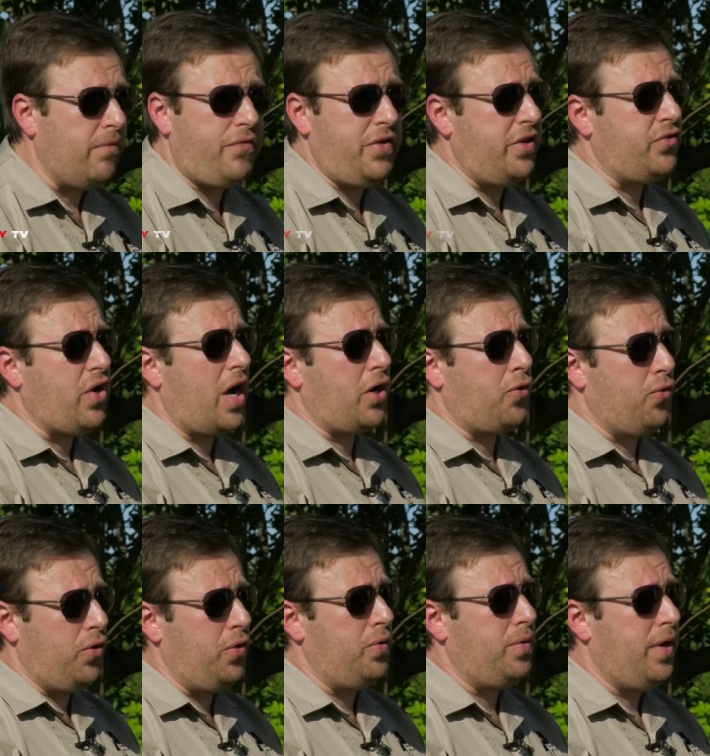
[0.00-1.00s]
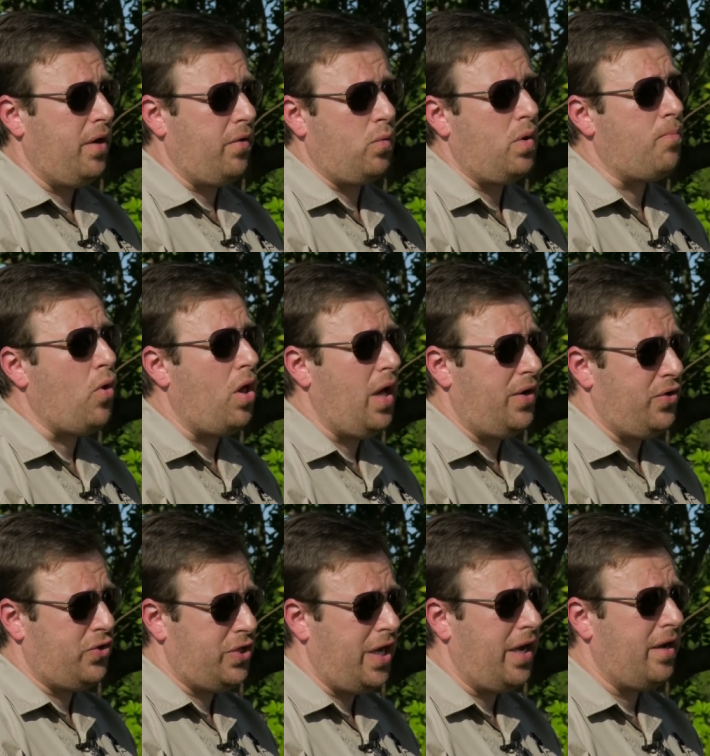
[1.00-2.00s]
but for the entire crew, hearing what Paul had
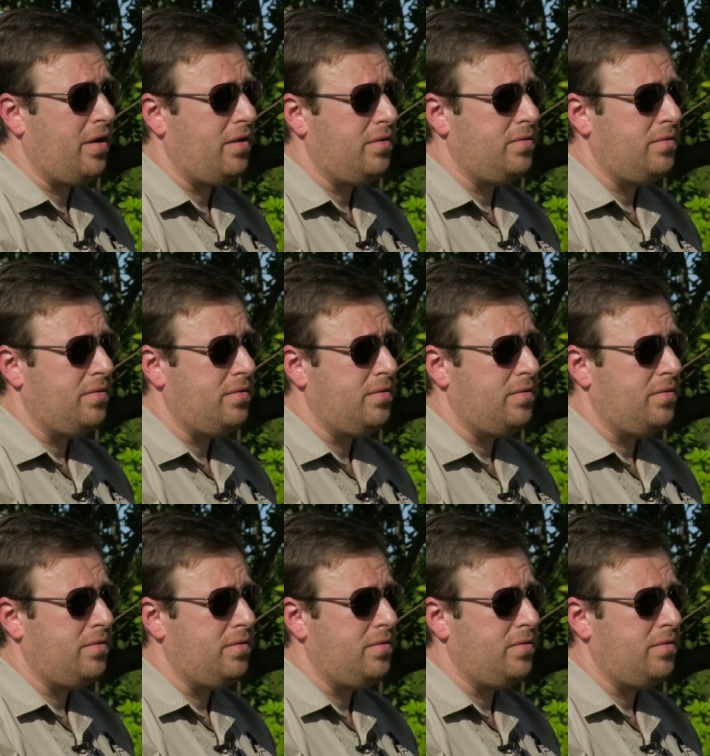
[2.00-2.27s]
to say.